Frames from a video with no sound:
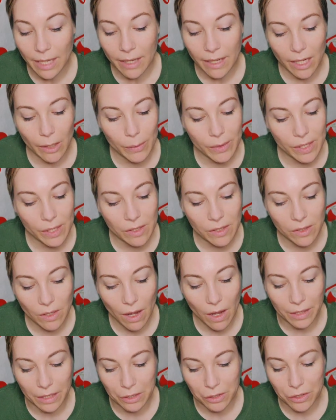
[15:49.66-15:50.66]
He was
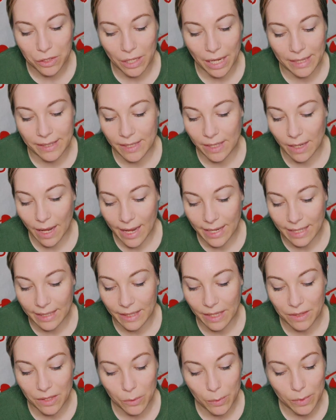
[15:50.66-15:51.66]
astonished and delighted
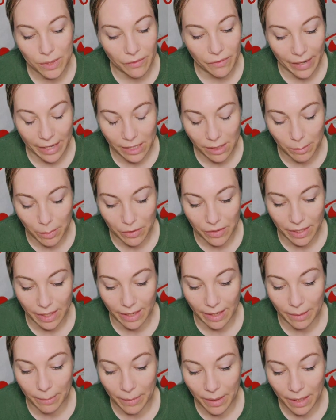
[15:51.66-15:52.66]
that this was available to
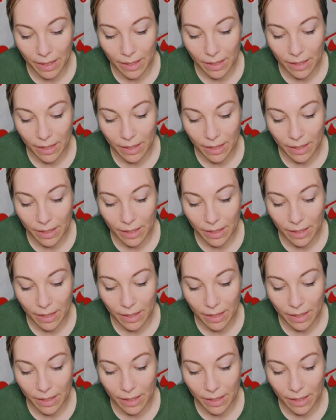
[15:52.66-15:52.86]
him,